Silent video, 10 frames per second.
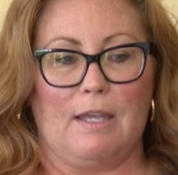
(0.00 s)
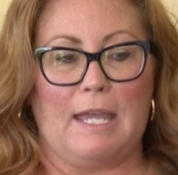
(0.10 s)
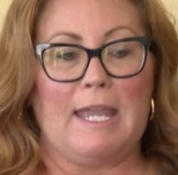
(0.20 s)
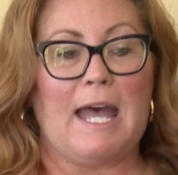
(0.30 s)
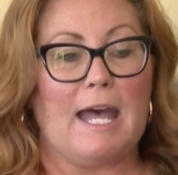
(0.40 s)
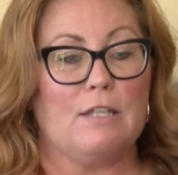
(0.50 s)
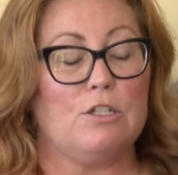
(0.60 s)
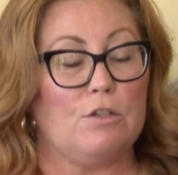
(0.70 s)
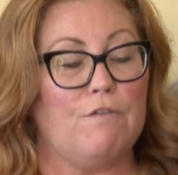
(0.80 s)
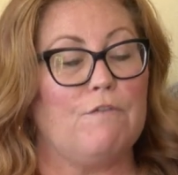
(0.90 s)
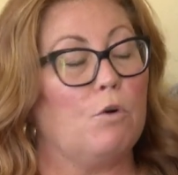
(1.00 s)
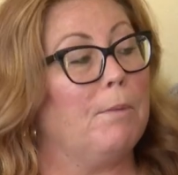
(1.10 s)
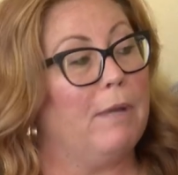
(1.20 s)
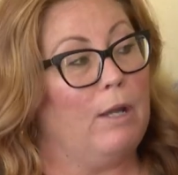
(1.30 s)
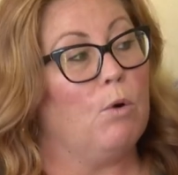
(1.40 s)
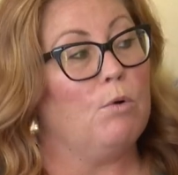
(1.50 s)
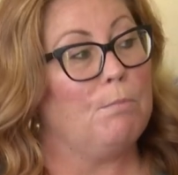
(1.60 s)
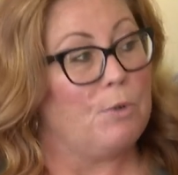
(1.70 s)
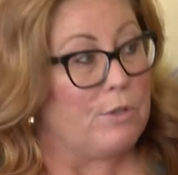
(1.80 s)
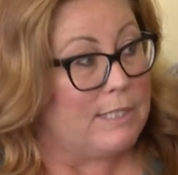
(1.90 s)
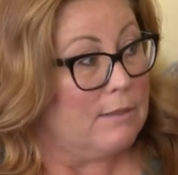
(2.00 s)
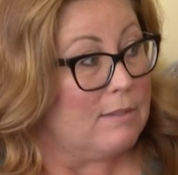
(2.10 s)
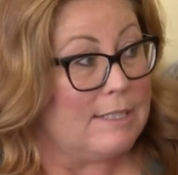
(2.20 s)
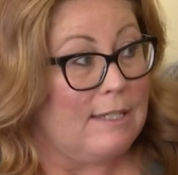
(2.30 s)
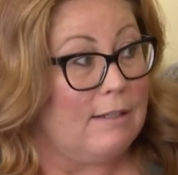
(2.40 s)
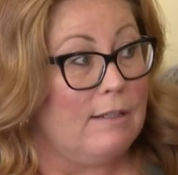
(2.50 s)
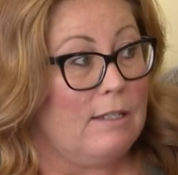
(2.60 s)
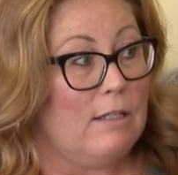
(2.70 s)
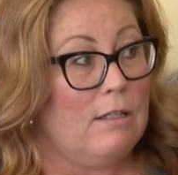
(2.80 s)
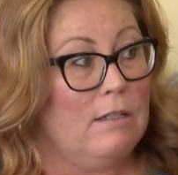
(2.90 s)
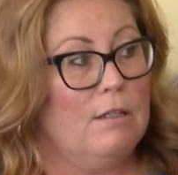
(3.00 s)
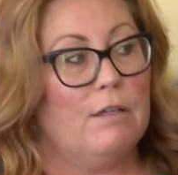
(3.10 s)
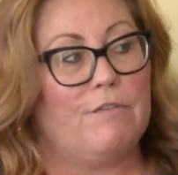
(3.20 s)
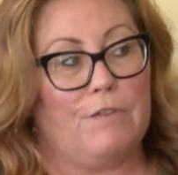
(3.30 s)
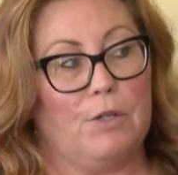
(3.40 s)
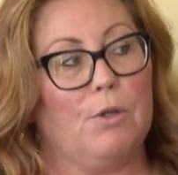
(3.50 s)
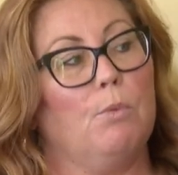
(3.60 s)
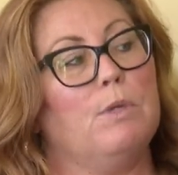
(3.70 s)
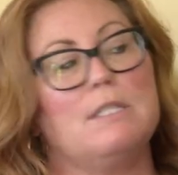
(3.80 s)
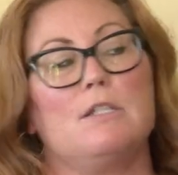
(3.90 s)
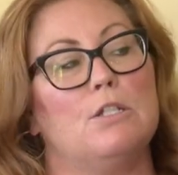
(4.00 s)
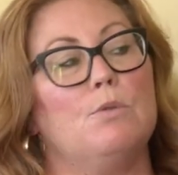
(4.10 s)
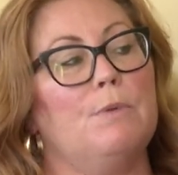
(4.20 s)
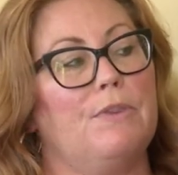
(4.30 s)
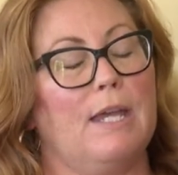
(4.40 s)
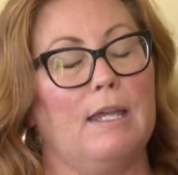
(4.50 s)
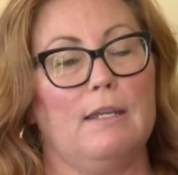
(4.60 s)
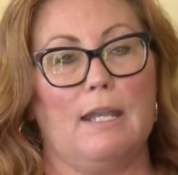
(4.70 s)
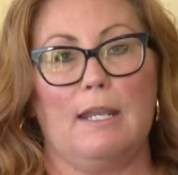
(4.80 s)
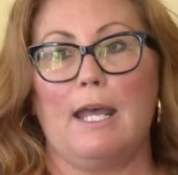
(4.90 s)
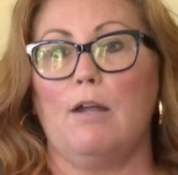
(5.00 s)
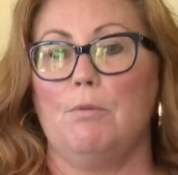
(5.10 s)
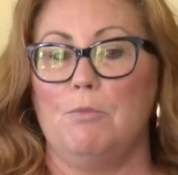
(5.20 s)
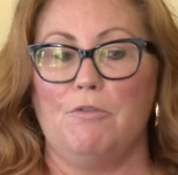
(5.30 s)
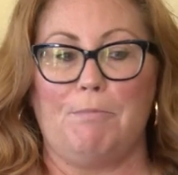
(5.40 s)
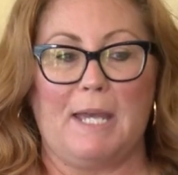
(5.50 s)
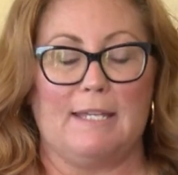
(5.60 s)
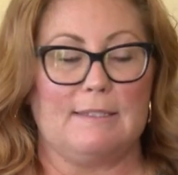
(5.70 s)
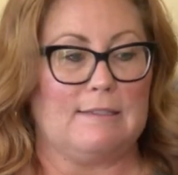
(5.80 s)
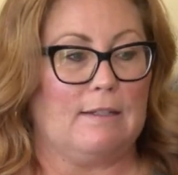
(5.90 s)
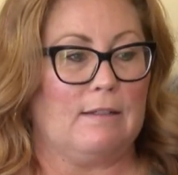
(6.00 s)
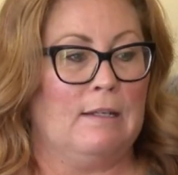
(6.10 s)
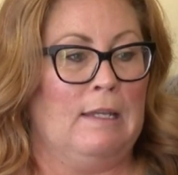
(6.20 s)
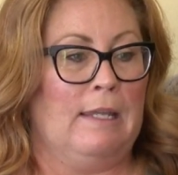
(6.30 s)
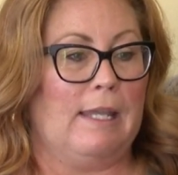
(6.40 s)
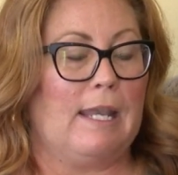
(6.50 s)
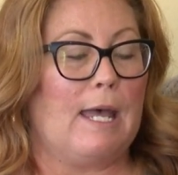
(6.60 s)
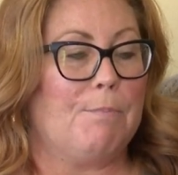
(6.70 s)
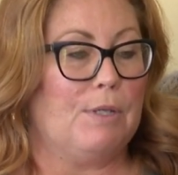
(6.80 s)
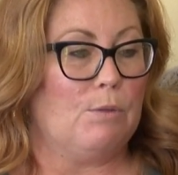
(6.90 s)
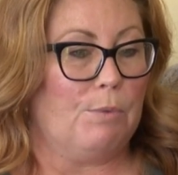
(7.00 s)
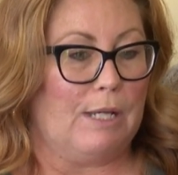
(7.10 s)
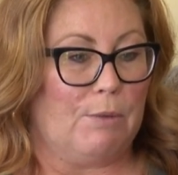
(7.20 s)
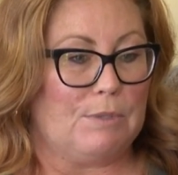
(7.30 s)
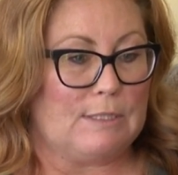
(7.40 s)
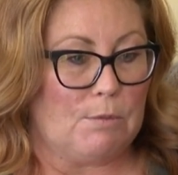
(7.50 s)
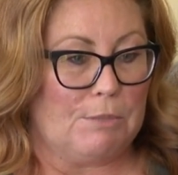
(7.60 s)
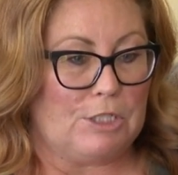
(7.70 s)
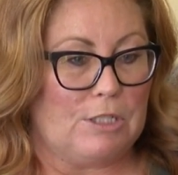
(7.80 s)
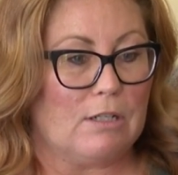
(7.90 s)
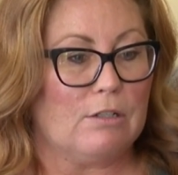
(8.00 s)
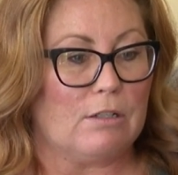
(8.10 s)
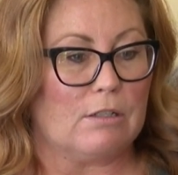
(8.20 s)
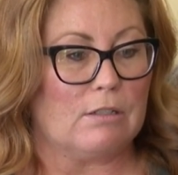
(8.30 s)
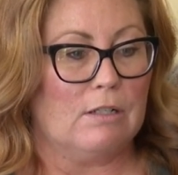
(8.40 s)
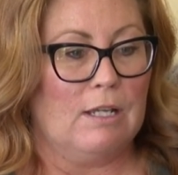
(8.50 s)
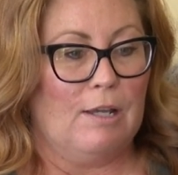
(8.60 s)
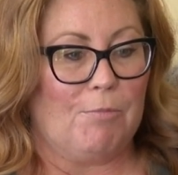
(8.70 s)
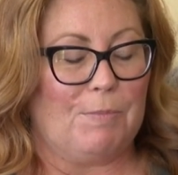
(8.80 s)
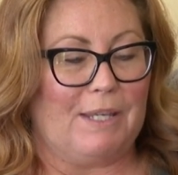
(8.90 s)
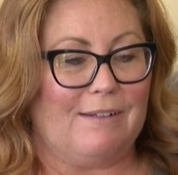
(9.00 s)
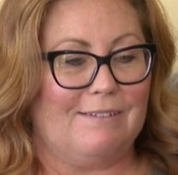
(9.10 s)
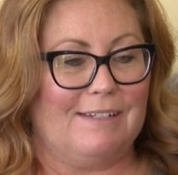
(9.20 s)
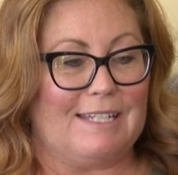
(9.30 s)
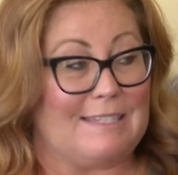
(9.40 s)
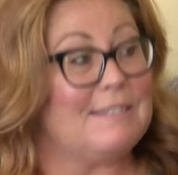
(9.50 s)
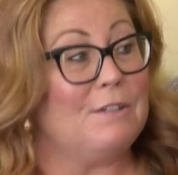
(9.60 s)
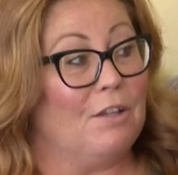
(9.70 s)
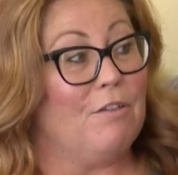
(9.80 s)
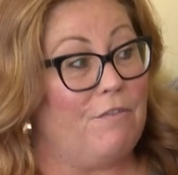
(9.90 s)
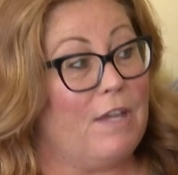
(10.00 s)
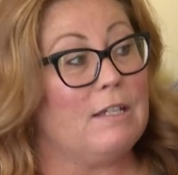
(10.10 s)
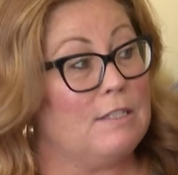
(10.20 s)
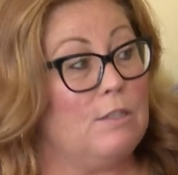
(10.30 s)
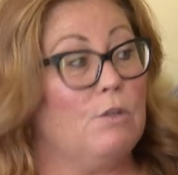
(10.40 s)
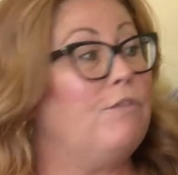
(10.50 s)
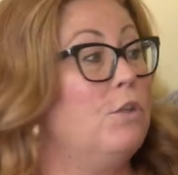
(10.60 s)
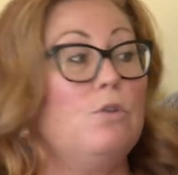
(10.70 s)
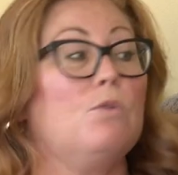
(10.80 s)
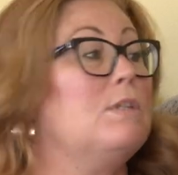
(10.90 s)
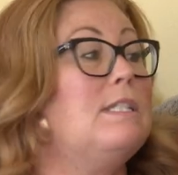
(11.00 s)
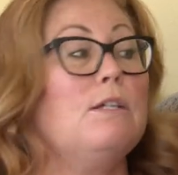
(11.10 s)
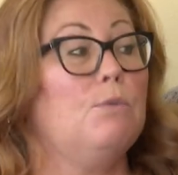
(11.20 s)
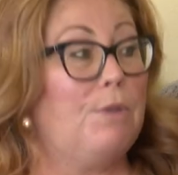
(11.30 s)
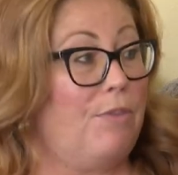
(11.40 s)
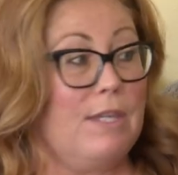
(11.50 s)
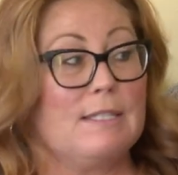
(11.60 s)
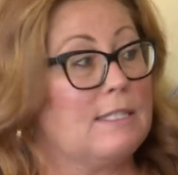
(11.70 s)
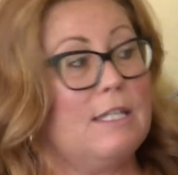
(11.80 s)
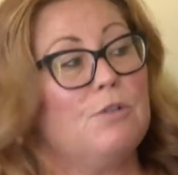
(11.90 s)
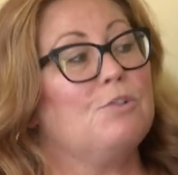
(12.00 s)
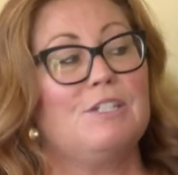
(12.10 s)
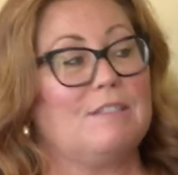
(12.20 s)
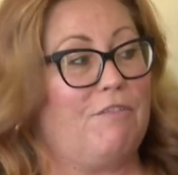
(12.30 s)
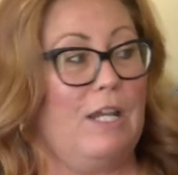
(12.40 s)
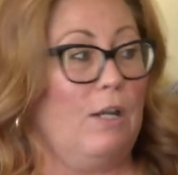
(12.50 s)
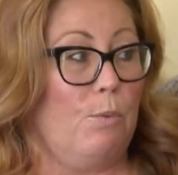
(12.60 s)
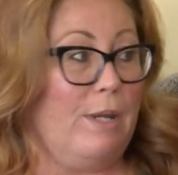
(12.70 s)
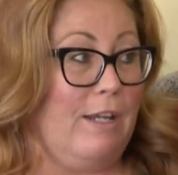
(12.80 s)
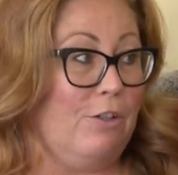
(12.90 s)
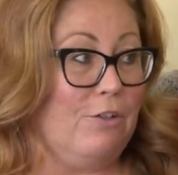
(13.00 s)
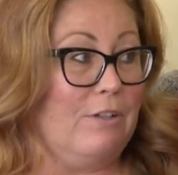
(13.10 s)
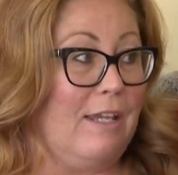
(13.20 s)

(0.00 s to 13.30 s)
I had to, for my own personal sanity, figure out what to do with that and how to move past it. It happened when I was so much younger, but it still affects you. If you don't deal with things, they don't just fade away in your yeah.